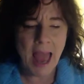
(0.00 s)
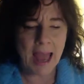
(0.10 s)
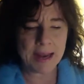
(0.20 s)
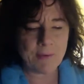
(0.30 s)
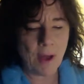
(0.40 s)

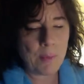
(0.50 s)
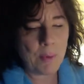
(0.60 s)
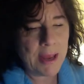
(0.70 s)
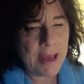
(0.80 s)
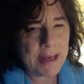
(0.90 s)
And if I
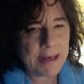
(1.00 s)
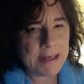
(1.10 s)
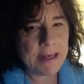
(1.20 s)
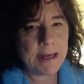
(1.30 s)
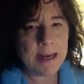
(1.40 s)
were
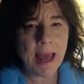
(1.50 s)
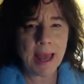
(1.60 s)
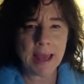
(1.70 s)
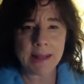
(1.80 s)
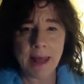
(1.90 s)
handing in
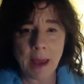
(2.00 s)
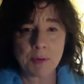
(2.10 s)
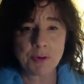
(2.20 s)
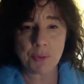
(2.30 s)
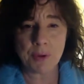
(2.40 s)
a
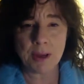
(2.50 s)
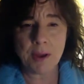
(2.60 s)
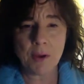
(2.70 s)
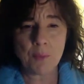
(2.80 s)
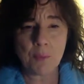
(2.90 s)

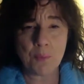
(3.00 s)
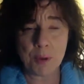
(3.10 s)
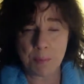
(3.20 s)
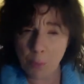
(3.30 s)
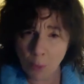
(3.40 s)
laboratory
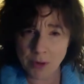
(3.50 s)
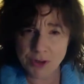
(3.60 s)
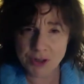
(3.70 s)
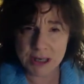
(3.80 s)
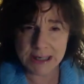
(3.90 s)
report
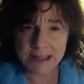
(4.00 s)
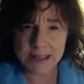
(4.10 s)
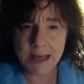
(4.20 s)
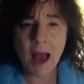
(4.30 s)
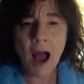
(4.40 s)
sheet,